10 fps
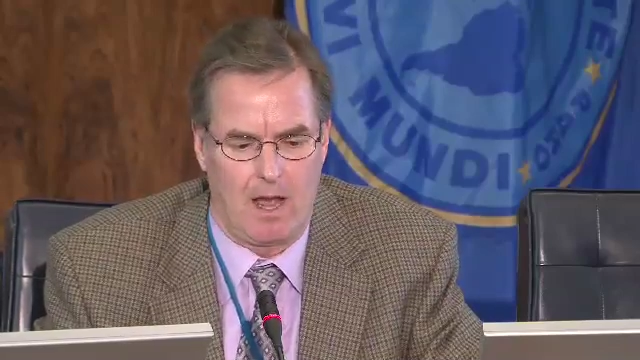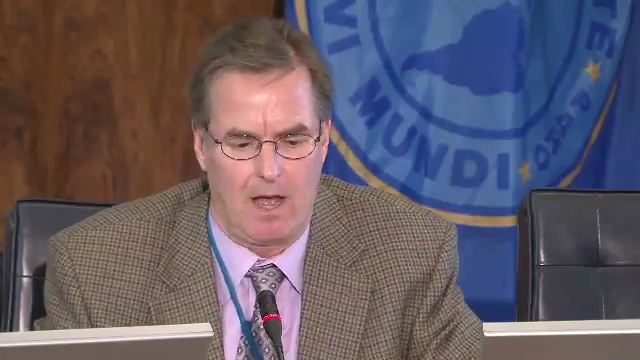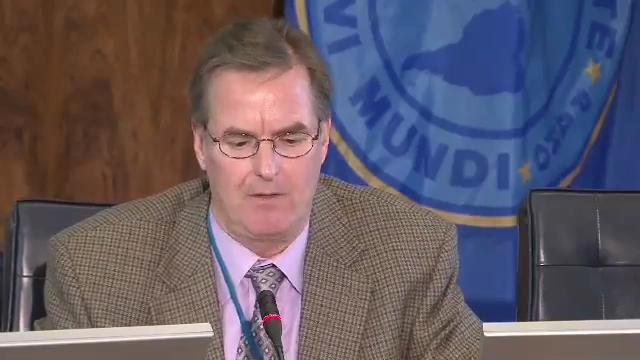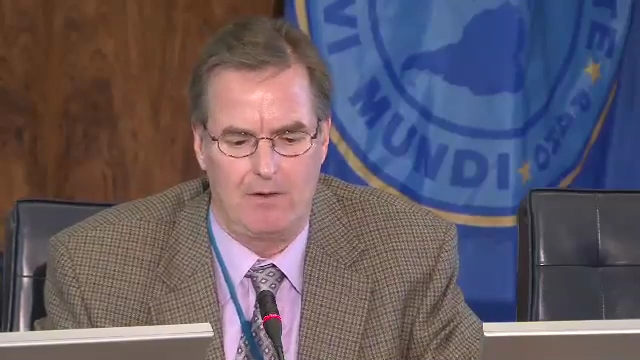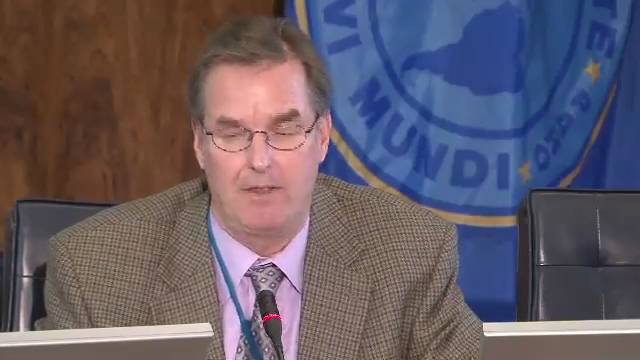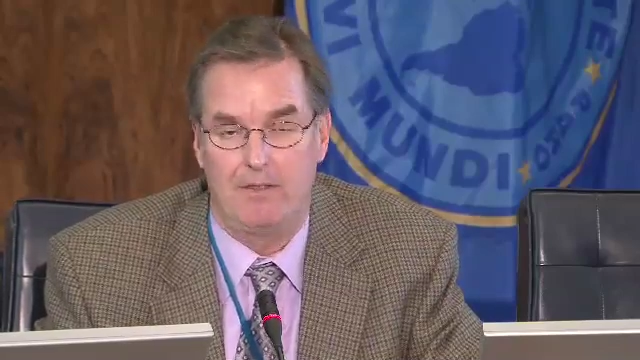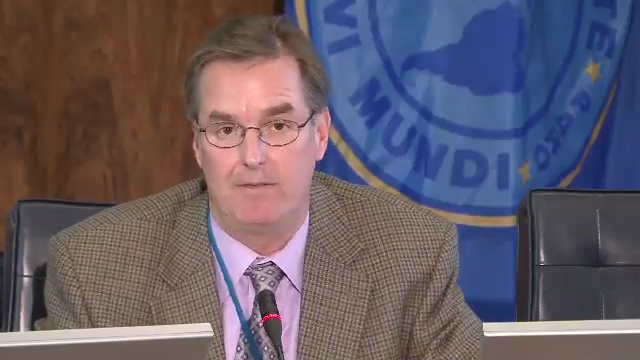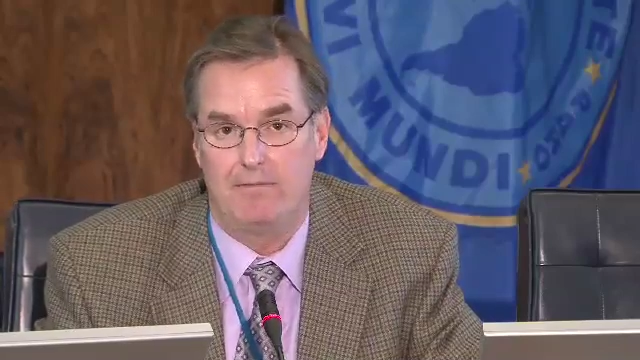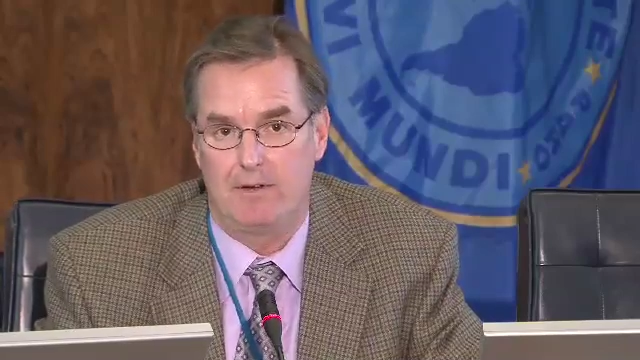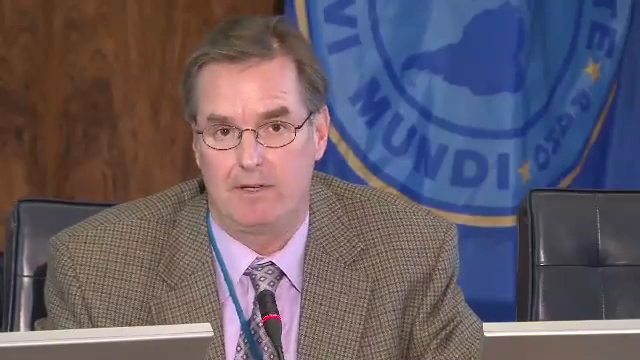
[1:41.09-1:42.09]
other than
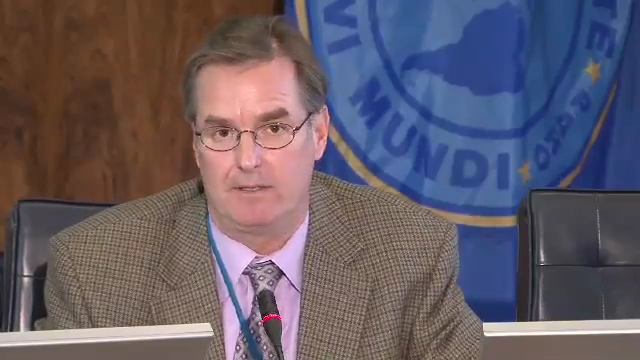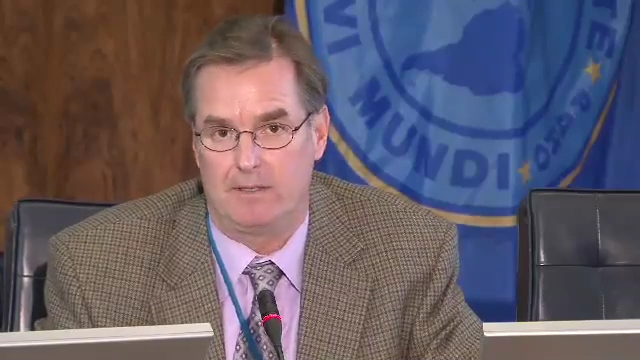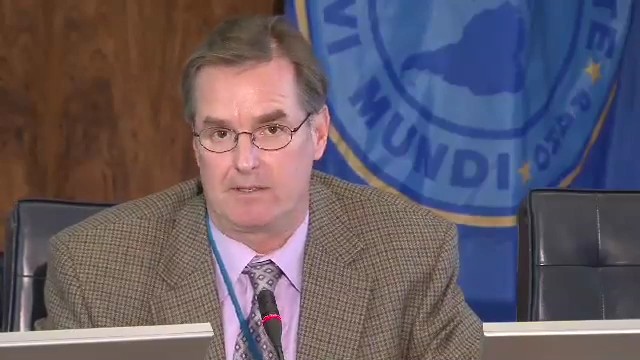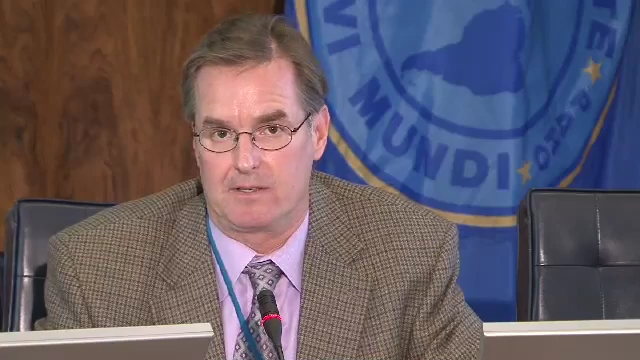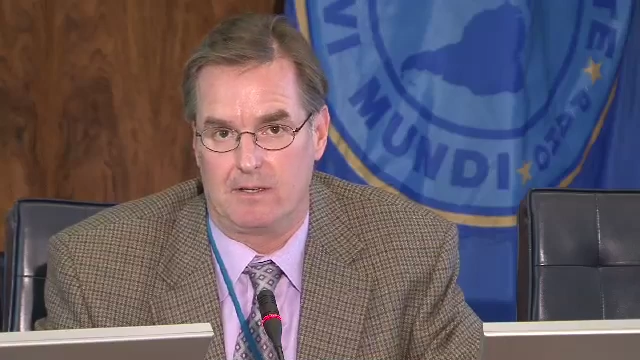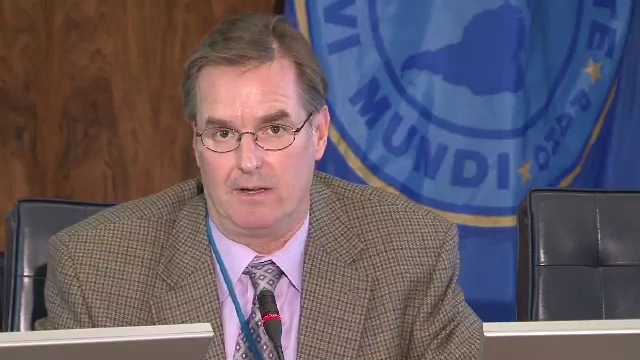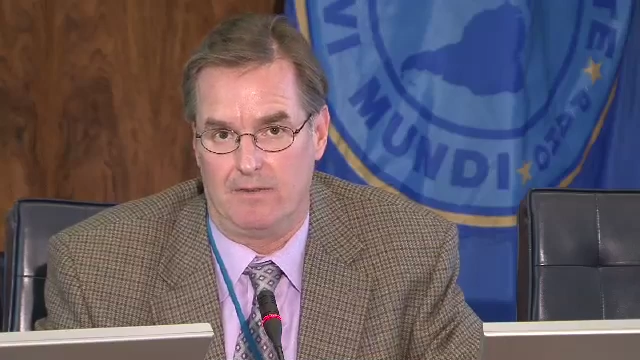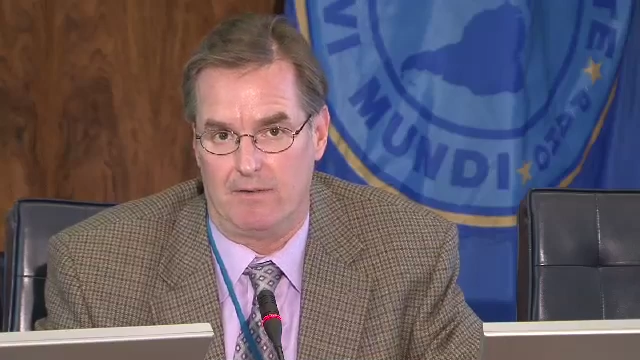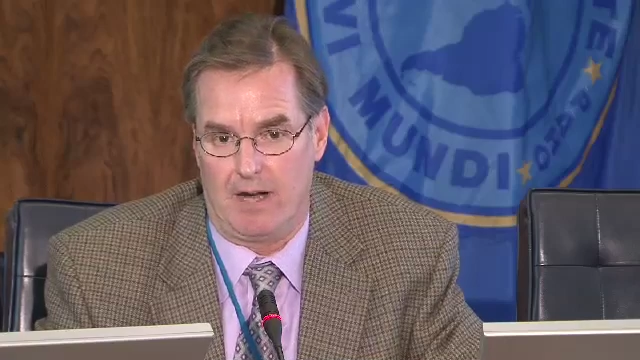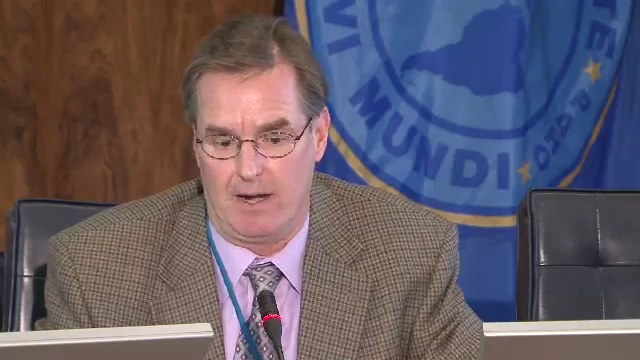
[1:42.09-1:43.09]
the virulence
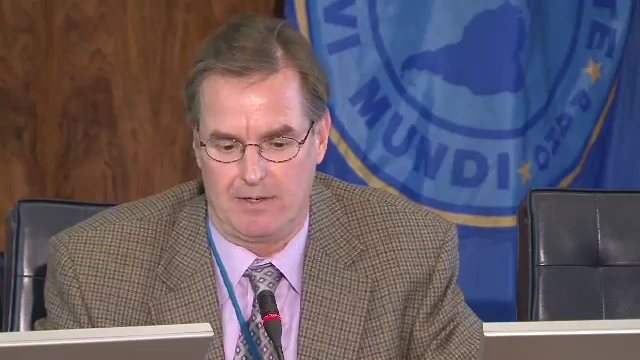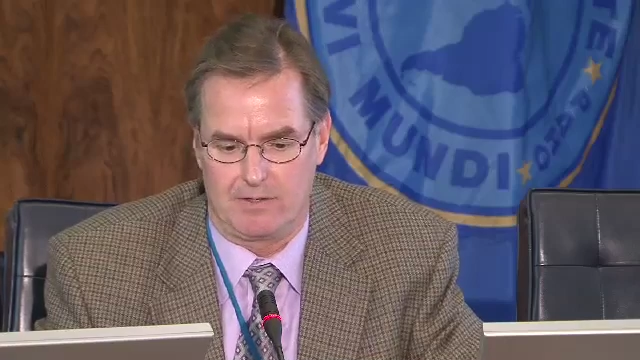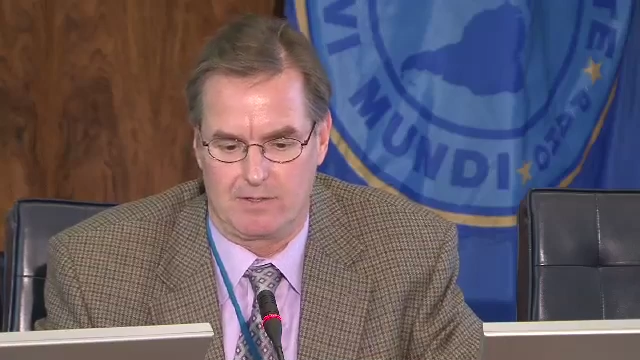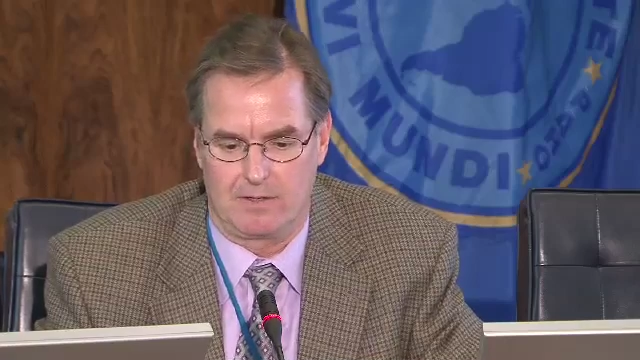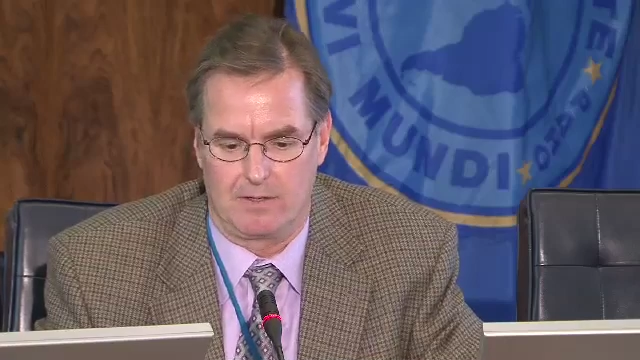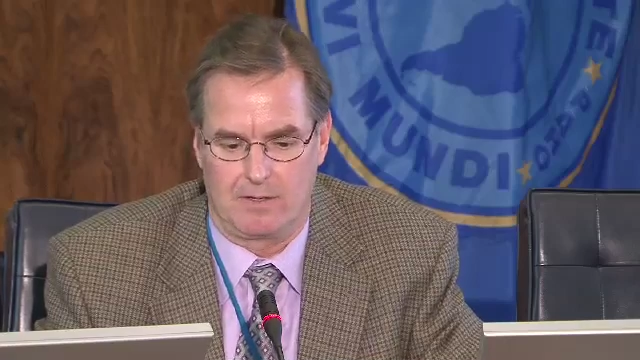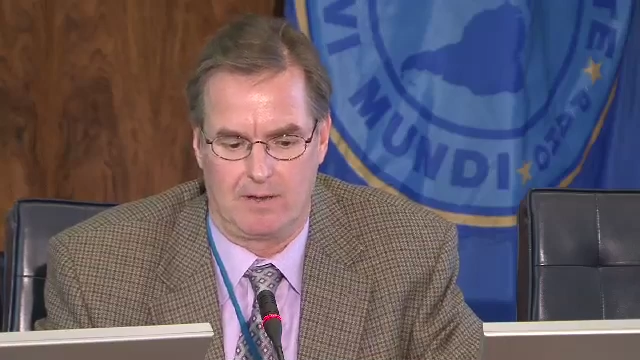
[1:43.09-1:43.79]
of the virus.